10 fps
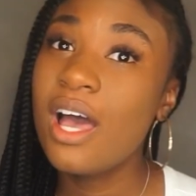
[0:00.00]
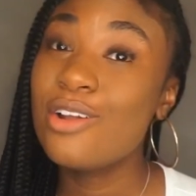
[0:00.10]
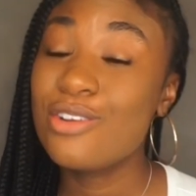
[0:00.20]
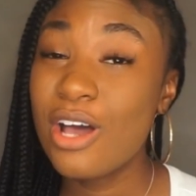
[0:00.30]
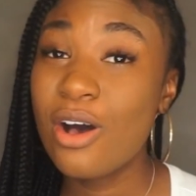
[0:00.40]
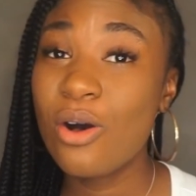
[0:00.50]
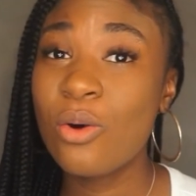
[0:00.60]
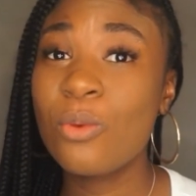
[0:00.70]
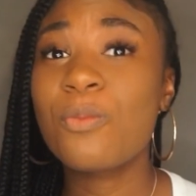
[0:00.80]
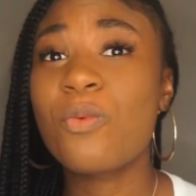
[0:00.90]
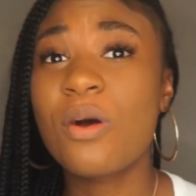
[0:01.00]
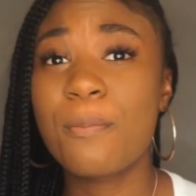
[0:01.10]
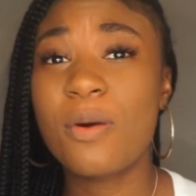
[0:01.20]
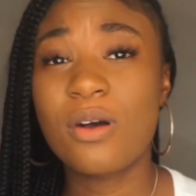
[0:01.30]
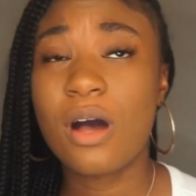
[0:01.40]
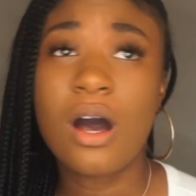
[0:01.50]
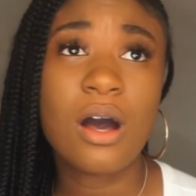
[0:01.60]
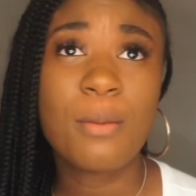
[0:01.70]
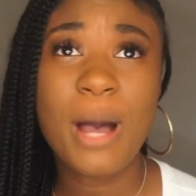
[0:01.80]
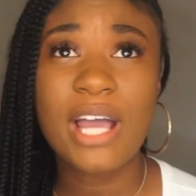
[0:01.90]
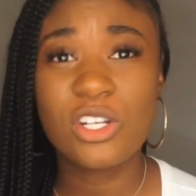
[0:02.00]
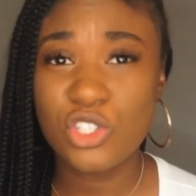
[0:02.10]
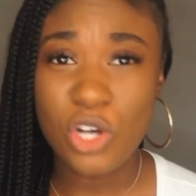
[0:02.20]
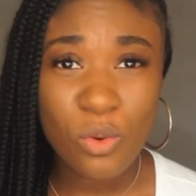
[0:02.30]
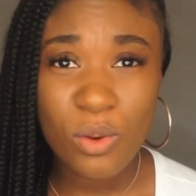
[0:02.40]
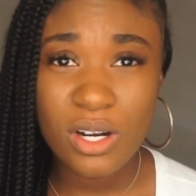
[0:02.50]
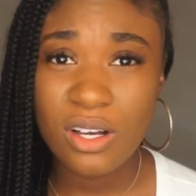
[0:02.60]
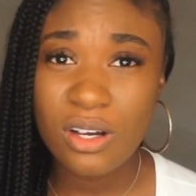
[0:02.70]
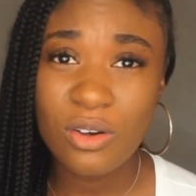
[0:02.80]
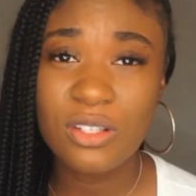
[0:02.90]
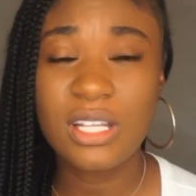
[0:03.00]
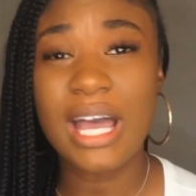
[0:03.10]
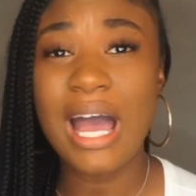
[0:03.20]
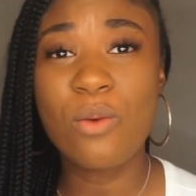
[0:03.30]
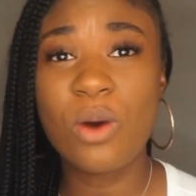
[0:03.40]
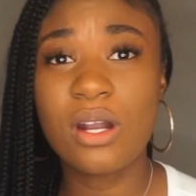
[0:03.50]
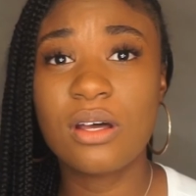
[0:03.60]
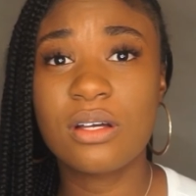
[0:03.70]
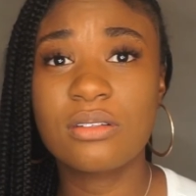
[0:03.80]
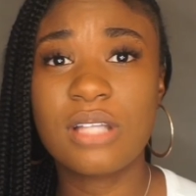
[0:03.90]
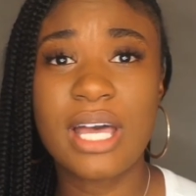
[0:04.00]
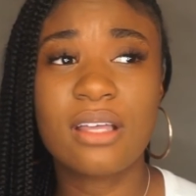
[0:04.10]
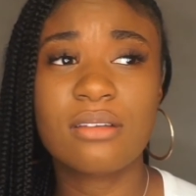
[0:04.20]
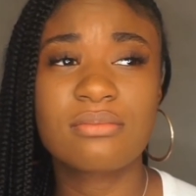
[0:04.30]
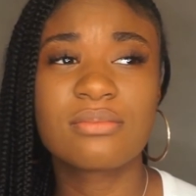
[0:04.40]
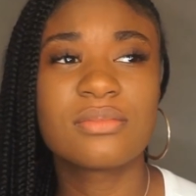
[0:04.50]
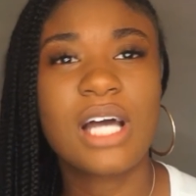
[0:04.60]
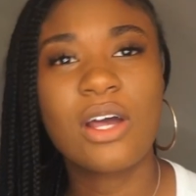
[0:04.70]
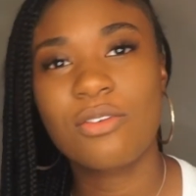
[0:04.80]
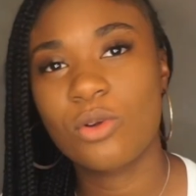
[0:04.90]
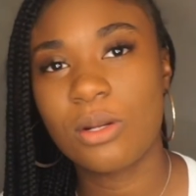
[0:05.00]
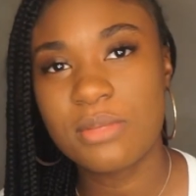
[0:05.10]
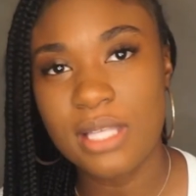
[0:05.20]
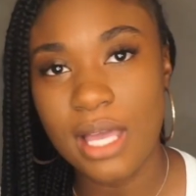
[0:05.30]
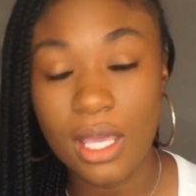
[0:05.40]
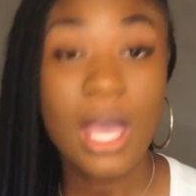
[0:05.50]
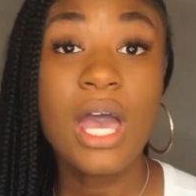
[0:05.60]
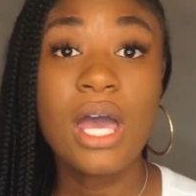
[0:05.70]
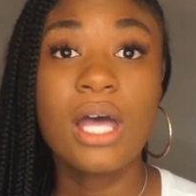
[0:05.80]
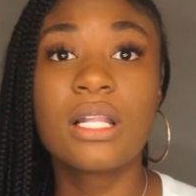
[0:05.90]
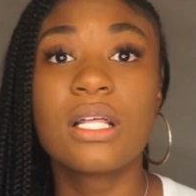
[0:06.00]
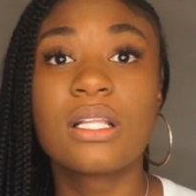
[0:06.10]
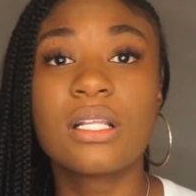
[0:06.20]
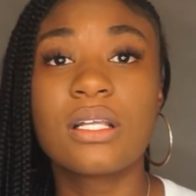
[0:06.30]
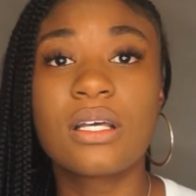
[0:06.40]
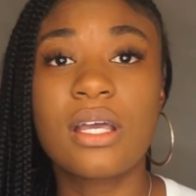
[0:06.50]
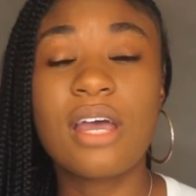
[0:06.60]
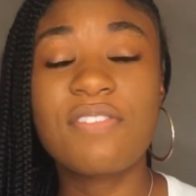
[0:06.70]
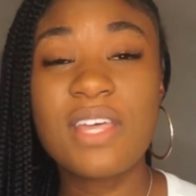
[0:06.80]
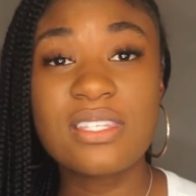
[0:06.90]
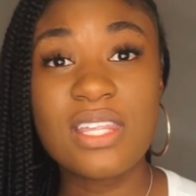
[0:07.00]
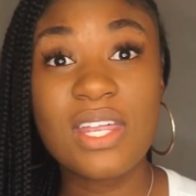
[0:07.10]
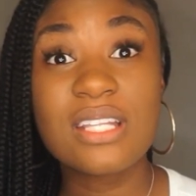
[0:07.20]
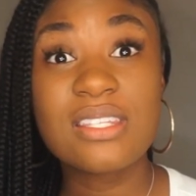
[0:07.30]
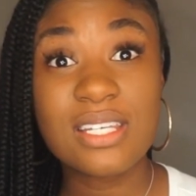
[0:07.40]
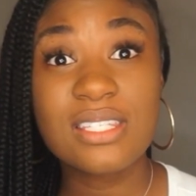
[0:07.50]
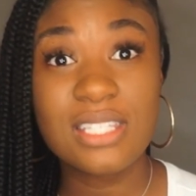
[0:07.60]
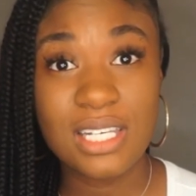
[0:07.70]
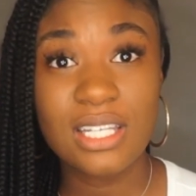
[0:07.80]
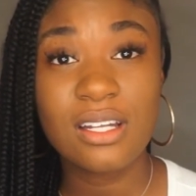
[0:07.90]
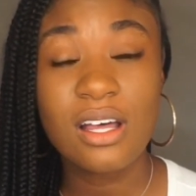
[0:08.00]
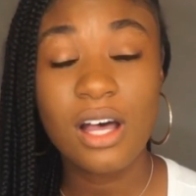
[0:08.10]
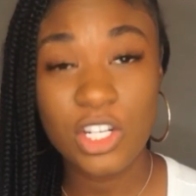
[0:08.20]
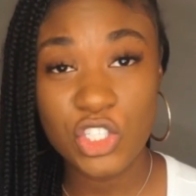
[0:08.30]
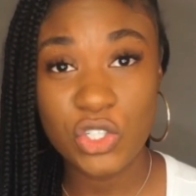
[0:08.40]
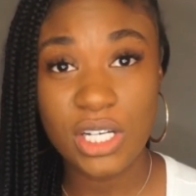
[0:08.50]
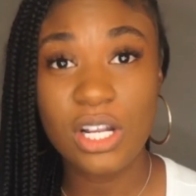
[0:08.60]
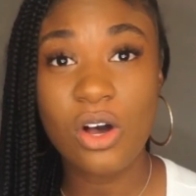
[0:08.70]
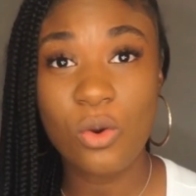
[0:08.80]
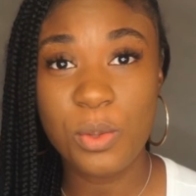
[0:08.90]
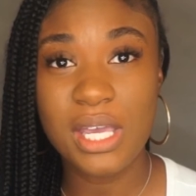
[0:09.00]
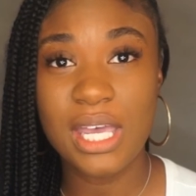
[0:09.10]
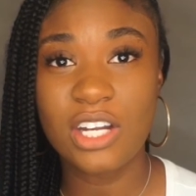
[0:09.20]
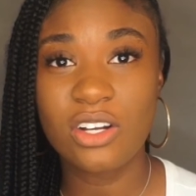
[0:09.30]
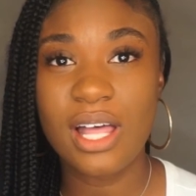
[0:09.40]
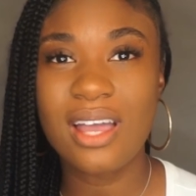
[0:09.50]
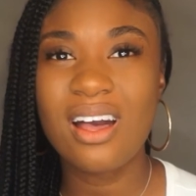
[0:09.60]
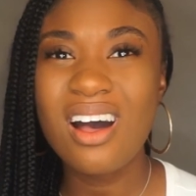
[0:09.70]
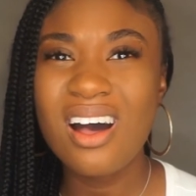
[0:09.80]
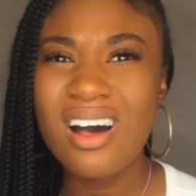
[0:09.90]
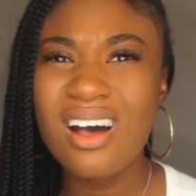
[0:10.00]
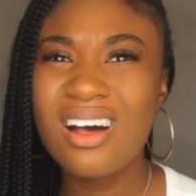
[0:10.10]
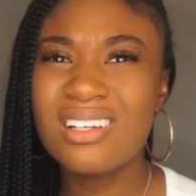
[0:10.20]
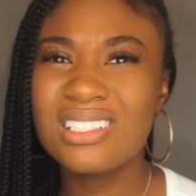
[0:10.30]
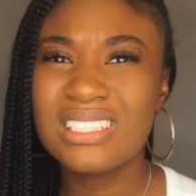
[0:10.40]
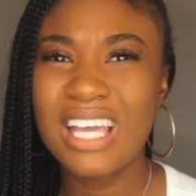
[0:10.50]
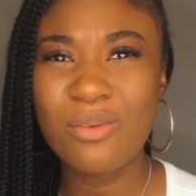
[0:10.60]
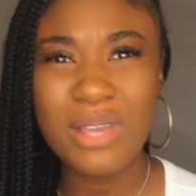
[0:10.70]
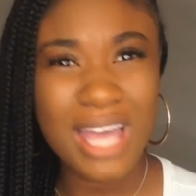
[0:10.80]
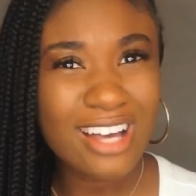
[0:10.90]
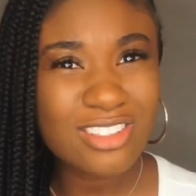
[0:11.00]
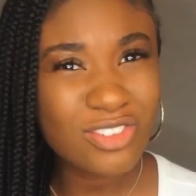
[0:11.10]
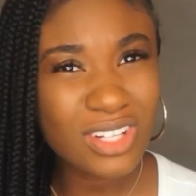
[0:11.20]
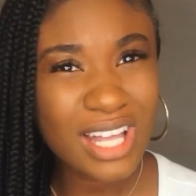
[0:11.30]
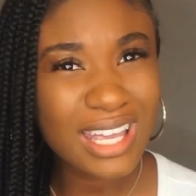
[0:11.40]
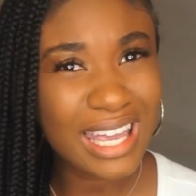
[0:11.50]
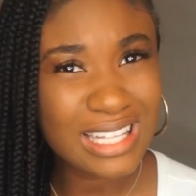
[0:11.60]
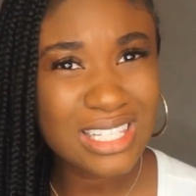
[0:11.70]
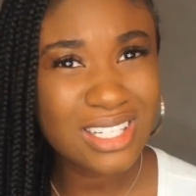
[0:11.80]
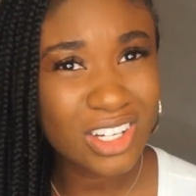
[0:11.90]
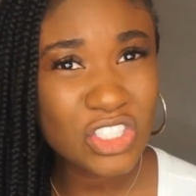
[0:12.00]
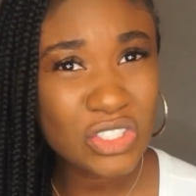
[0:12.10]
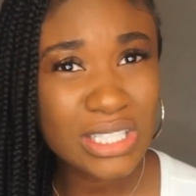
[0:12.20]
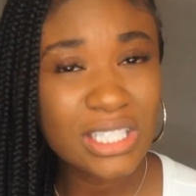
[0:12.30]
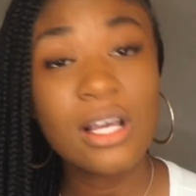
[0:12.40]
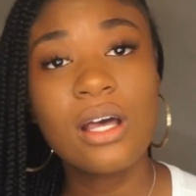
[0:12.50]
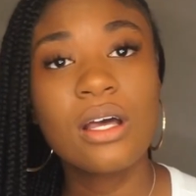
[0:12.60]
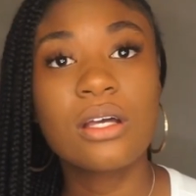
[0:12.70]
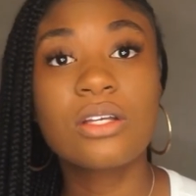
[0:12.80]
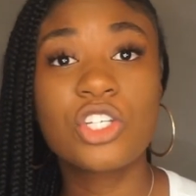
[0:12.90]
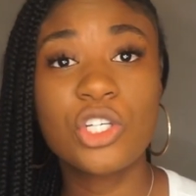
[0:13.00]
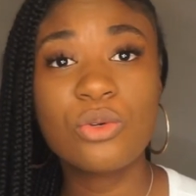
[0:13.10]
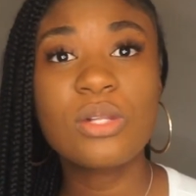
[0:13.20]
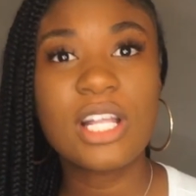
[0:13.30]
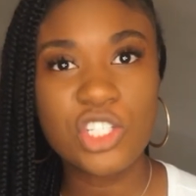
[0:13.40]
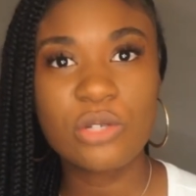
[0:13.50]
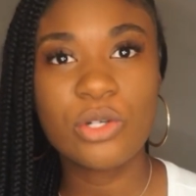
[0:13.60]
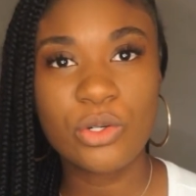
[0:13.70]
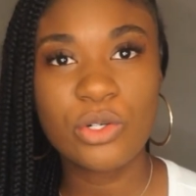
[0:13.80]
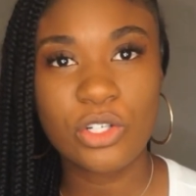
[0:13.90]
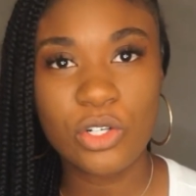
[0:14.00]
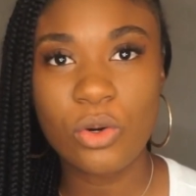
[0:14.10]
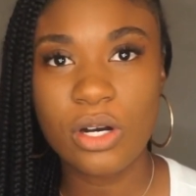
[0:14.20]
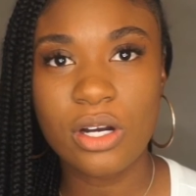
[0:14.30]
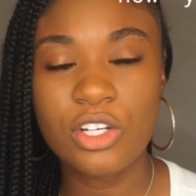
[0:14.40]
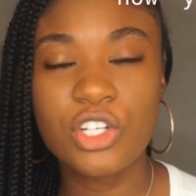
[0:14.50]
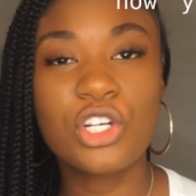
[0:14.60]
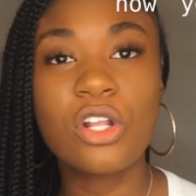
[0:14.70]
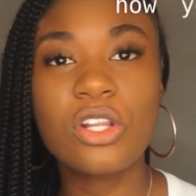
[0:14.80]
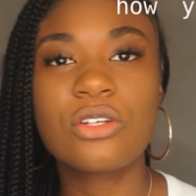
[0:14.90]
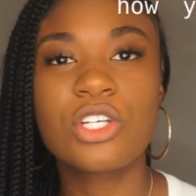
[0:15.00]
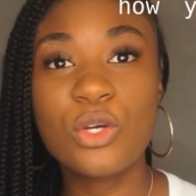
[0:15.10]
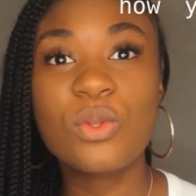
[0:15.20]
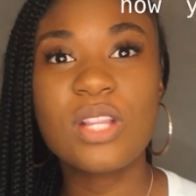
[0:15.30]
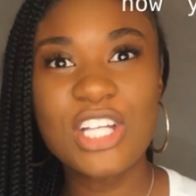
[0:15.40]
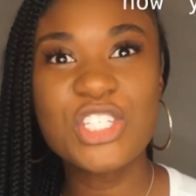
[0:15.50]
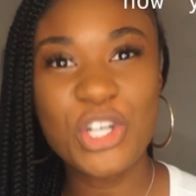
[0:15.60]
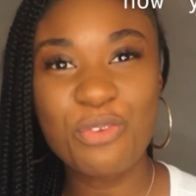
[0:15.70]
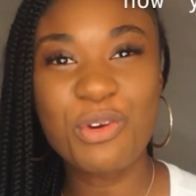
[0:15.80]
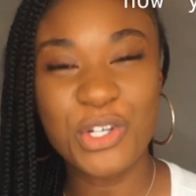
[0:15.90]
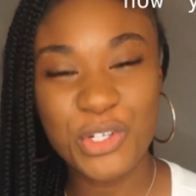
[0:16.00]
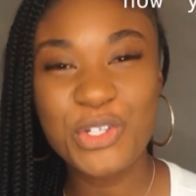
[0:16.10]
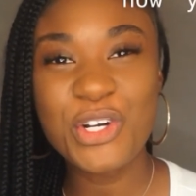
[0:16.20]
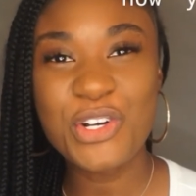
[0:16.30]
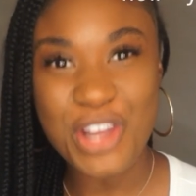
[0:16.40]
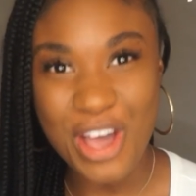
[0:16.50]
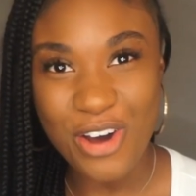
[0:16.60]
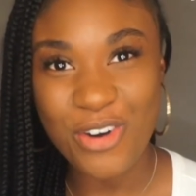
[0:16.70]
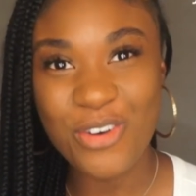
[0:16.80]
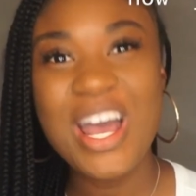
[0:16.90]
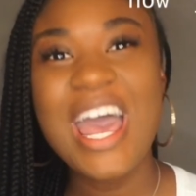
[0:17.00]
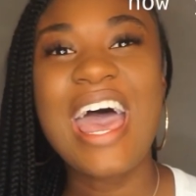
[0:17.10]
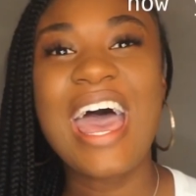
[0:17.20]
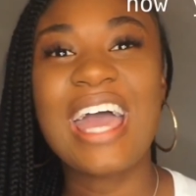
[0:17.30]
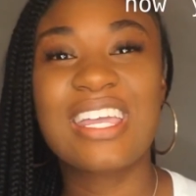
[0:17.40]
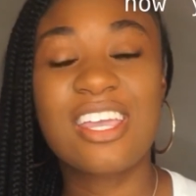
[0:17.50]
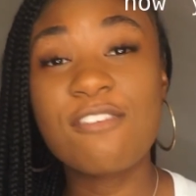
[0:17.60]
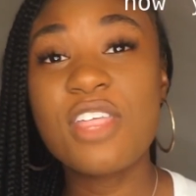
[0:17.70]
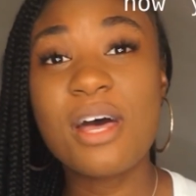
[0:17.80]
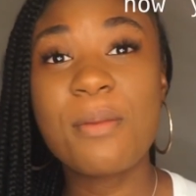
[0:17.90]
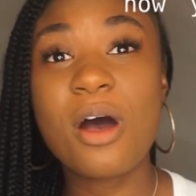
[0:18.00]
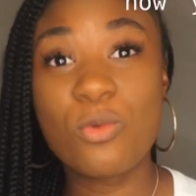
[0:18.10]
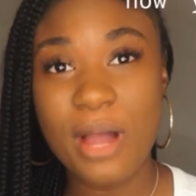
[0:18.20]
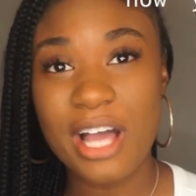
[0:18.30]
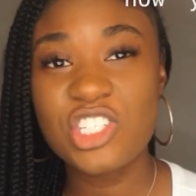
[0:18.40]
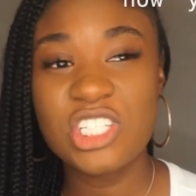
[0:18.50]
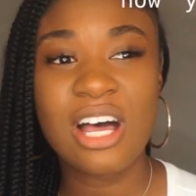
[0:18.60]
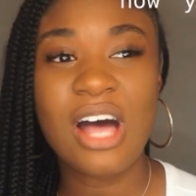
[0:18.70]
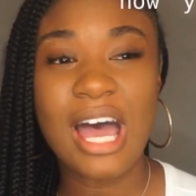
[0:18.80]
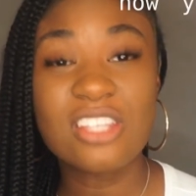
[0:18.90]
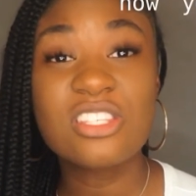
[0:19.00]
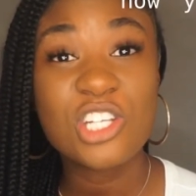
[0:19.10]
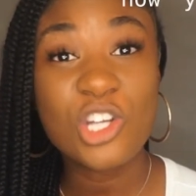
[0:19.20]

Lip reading: no, I don't want to, like, I want to, like, I don't even know what I'm saying. If they say that it's $1,600 a week and you're like, can we ask for like $1,800? You let your recruiter know, you let your recruiter know, give them a rationale as to